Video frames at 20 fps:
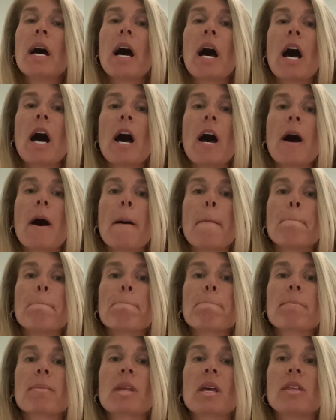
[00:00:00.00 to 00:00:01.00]

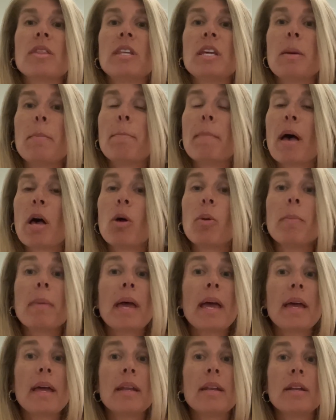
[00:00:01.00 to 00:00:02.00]
The
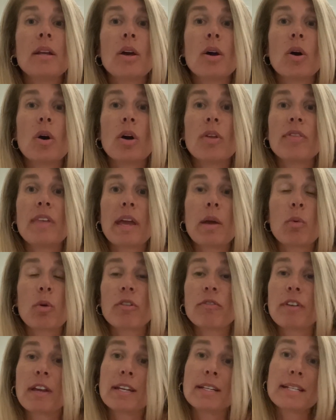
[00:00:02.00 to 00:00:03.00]
bellmen, they were
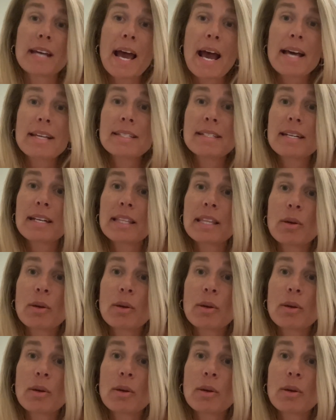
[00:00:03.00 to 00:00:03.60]
fantastic.